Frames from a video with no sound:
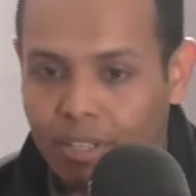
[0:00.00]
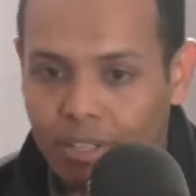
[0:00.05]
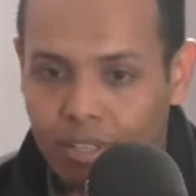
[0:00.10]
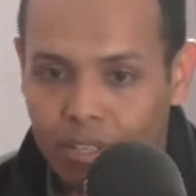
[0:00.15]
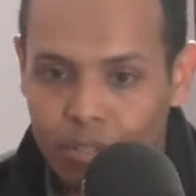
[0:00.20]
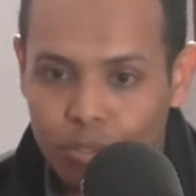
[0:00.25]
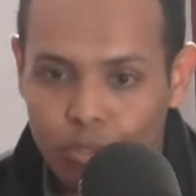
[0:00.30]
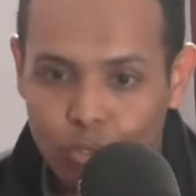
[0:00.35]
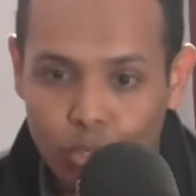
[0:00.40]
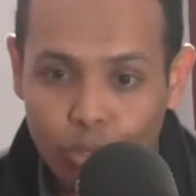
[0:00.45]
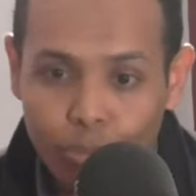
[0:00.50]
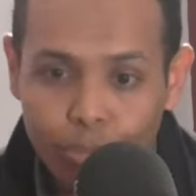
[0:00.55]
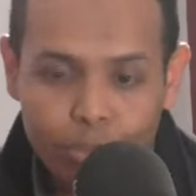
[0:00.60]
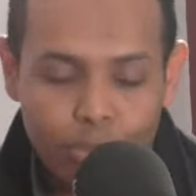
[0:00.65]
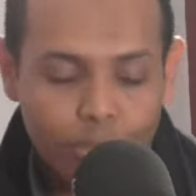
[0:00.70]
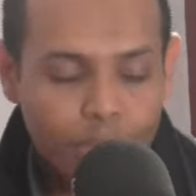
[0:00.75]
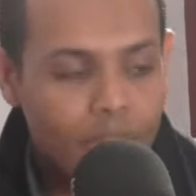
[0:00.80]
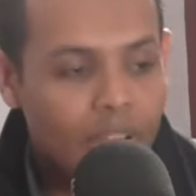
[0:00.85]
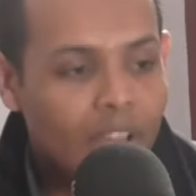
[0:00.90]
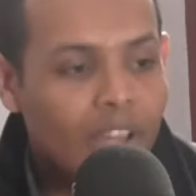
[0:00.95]
job,
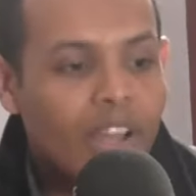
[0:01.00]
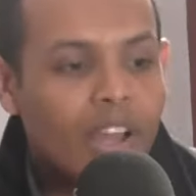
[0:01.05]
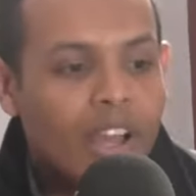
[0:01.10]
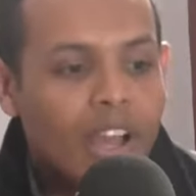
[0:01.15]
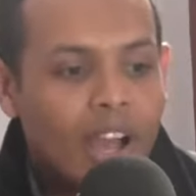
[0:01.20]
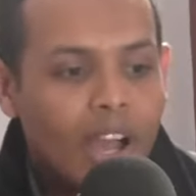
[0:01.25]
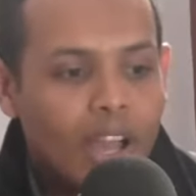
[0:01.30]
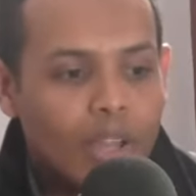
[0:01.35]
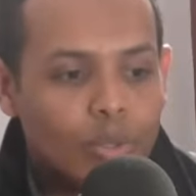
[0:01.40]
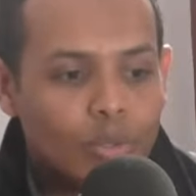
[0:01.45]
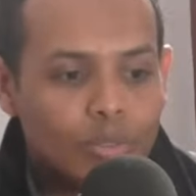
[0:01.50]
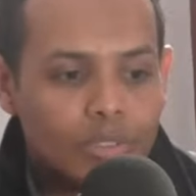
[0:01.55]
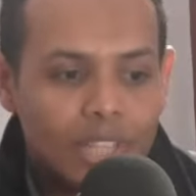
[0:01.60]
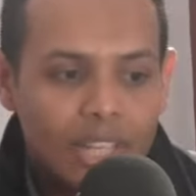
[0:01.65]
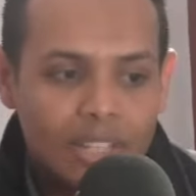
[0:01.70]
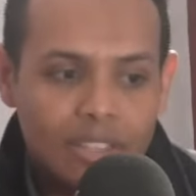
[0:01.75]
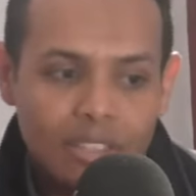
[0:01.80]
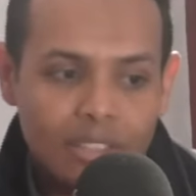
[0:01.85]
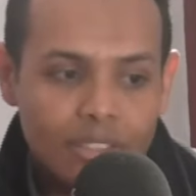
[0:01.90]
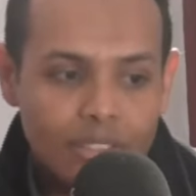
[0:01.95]
I
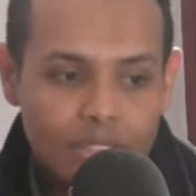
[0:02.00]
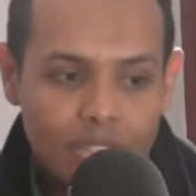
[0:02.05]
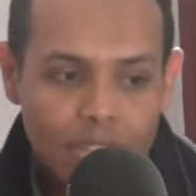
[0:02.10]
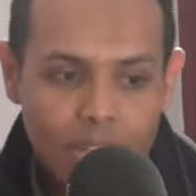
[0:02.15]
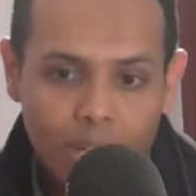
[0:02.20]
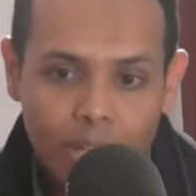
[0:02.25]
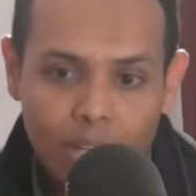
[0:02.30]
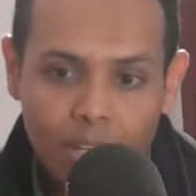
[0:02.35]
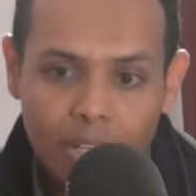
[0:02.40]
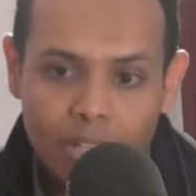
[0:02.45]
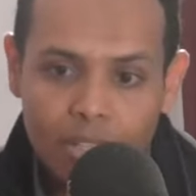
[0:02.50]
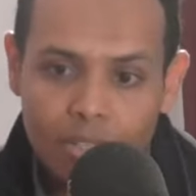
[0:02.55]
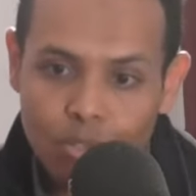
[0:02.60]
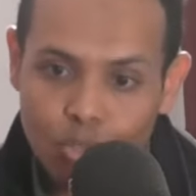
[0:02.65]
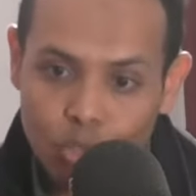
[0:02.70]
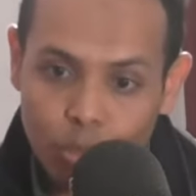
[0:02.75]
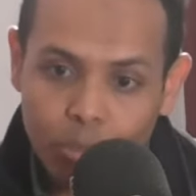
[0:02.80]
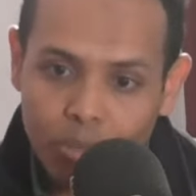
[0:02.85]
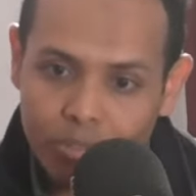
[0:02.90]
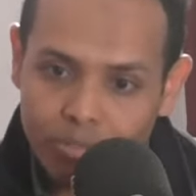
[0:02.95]
contacted the
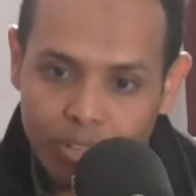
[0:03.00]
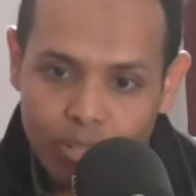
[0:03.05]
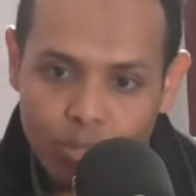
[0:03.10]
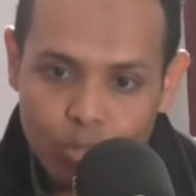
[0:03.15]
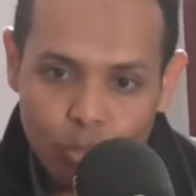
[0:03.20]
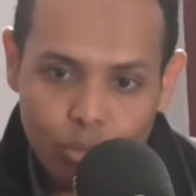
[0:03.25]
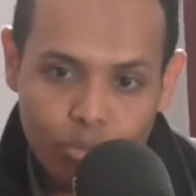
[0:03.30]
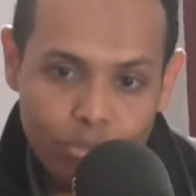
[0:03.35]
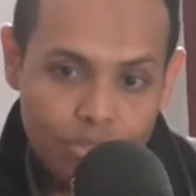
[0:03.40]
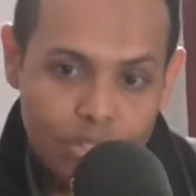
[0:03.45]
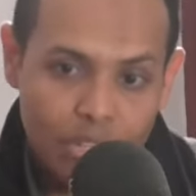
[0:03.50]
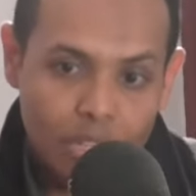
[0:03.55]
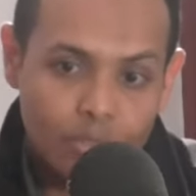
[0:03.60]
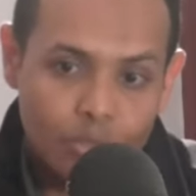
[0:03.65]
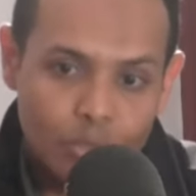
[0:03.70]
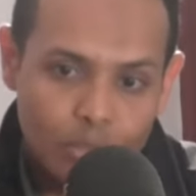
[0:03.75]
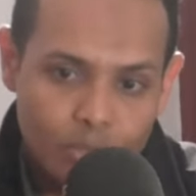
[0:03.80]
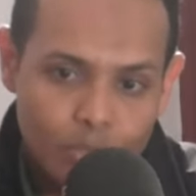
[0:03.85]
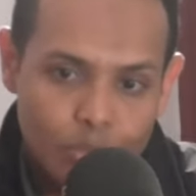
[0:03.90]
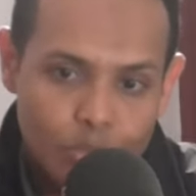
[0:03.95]
supervisor of the
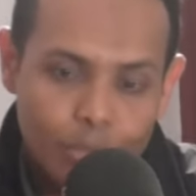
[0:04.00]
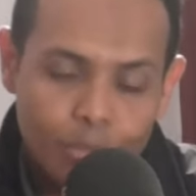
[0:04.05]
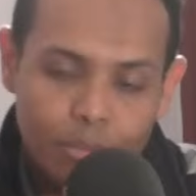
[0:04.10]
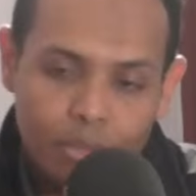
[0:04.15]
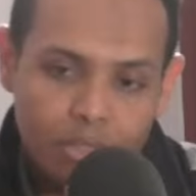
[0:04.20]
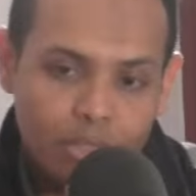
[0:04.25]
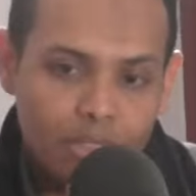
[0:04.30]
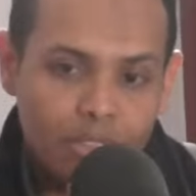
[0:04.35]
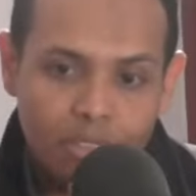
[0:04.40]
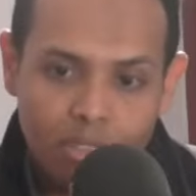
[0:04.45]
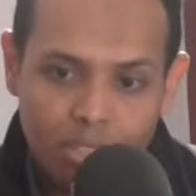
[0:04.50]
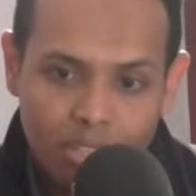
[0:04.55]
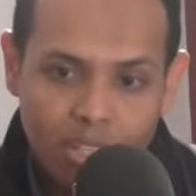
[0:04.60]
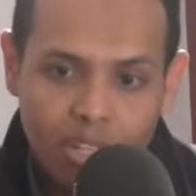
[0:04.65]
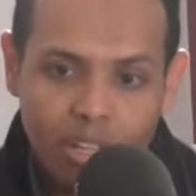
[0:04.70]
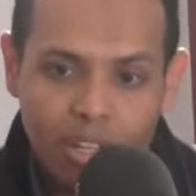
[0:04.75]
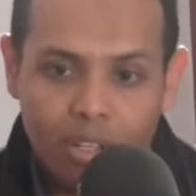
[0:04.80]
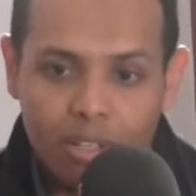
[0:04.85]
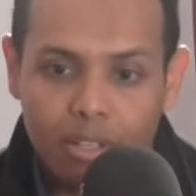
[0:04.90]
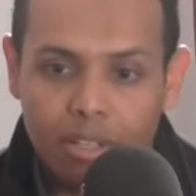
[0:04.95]
internship in
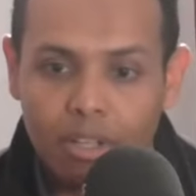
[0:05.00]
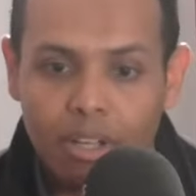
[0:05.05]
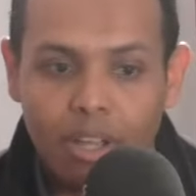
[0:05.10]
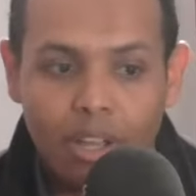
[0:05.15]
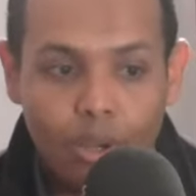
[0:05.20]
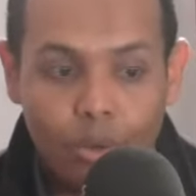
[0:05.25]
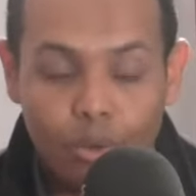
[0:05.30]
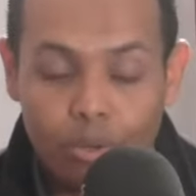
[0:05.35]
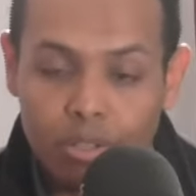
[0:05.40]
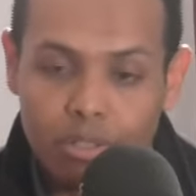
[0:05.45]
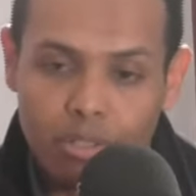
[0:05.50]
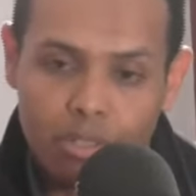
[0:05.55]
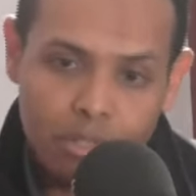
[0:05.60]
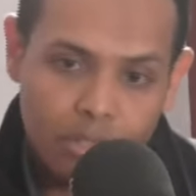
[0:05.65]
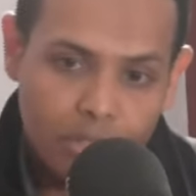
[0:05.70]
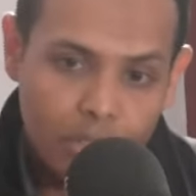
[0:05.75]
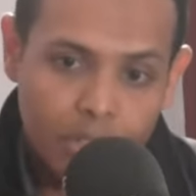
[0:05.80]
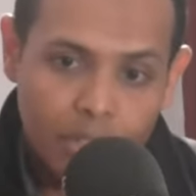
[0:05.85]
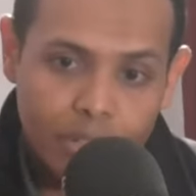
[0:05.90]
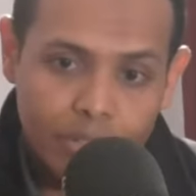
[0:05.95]
our
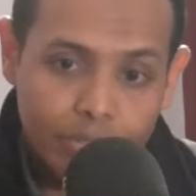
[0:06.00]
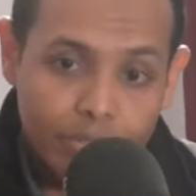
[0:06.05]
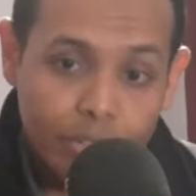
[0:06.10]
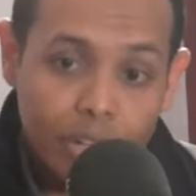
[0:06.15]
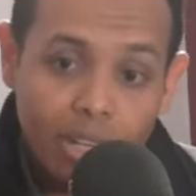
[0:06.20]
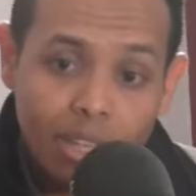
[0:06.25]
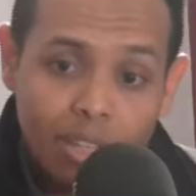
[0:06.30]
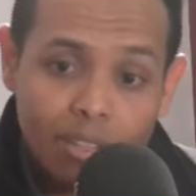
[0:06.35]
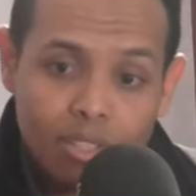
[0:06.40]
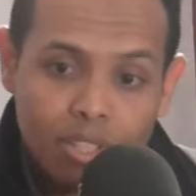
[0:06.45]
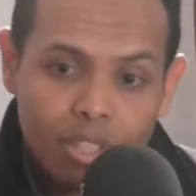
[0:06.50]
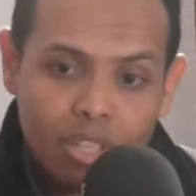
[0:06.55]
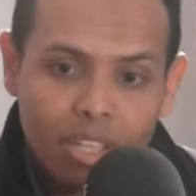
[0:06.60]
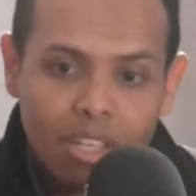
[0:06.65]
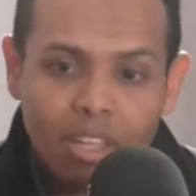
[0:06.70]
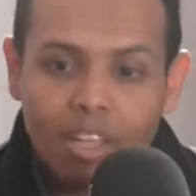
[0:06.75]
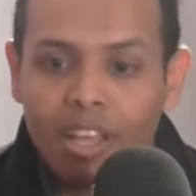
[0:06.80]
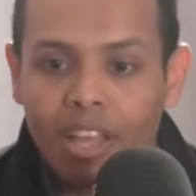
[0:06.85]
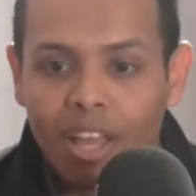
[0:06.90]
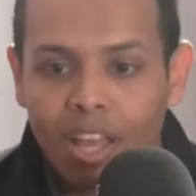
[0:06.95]
faculty
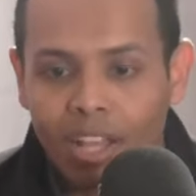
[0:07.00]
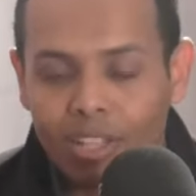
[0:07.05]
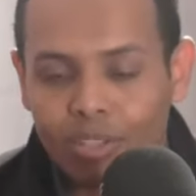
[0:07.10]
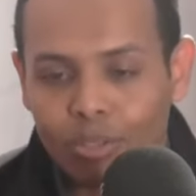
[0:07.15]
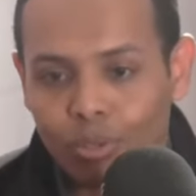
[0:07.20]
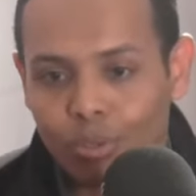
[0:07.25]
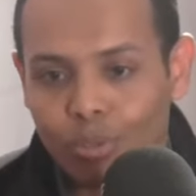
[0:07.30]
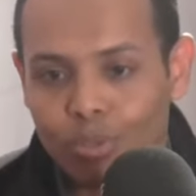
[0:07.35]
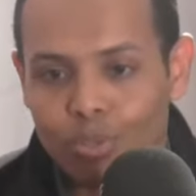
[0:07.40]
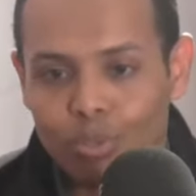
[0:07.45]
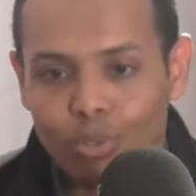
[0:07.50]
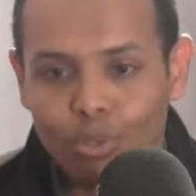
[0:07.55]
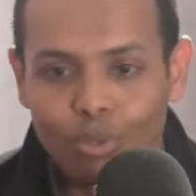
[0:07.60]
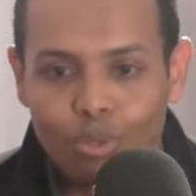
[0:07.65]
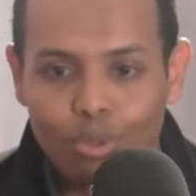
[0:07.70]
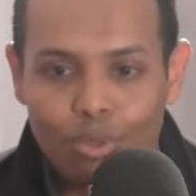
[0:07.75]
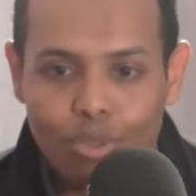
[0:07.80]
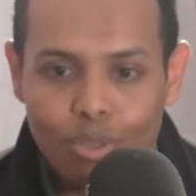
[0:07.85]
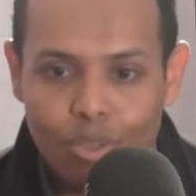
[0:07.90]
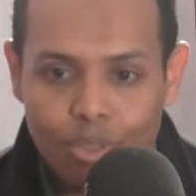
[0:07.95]
and
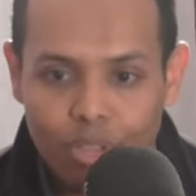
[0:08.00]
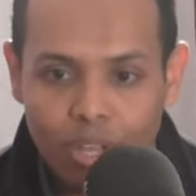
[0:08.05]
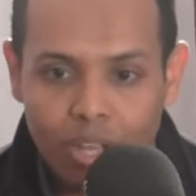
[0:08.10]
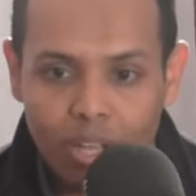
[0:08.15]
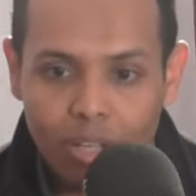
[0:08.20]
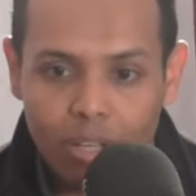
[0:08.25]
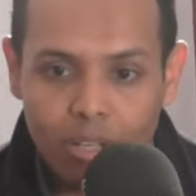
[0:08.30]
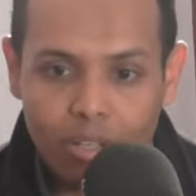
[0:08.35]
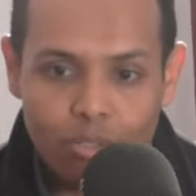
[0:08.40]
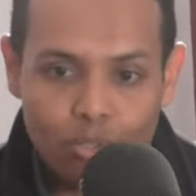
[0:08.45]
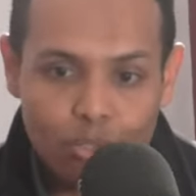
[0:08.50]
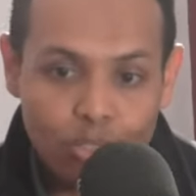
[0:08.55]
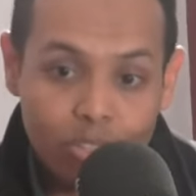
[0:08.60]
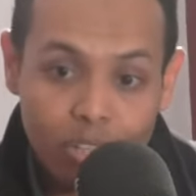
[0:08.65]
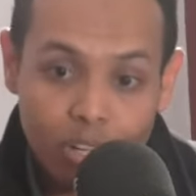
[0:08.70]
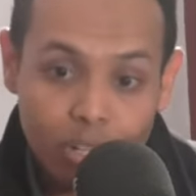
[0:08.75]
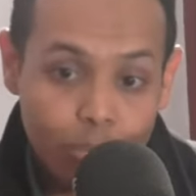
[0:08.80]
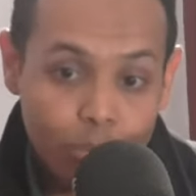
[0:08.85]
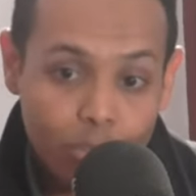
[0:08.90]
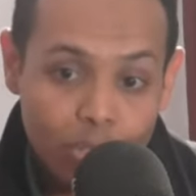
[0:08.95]
also the
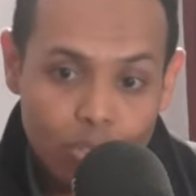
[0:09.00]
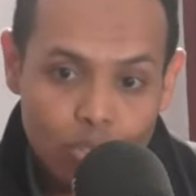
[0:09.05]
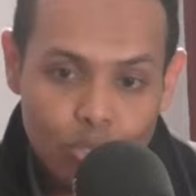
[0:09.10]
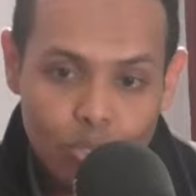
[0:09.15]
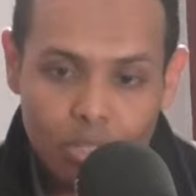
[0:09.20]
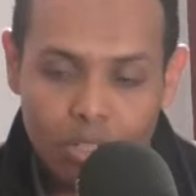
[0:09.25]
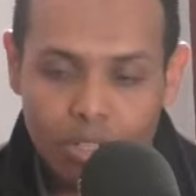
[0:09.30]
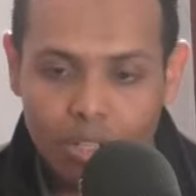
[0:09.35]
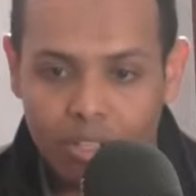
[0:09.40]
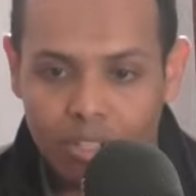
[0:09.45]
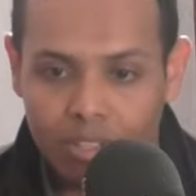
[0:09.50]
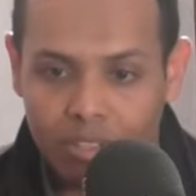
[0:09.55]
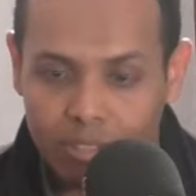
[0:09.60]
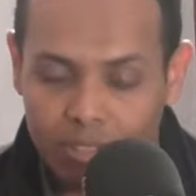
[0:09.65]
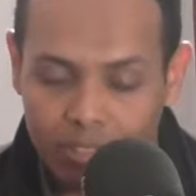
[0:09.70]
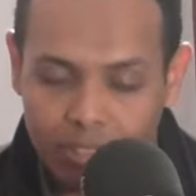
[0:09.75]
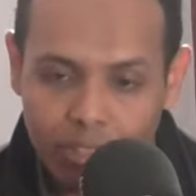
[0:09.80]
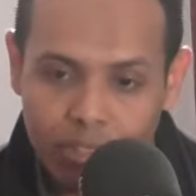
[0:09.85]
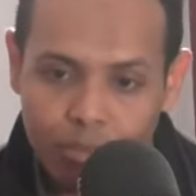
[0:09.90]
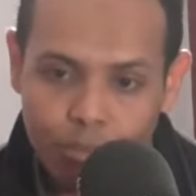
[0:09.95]
general manager
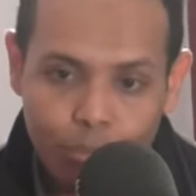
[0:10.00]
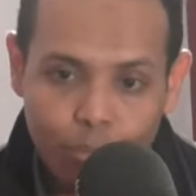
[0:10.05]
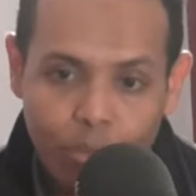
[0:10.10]
in my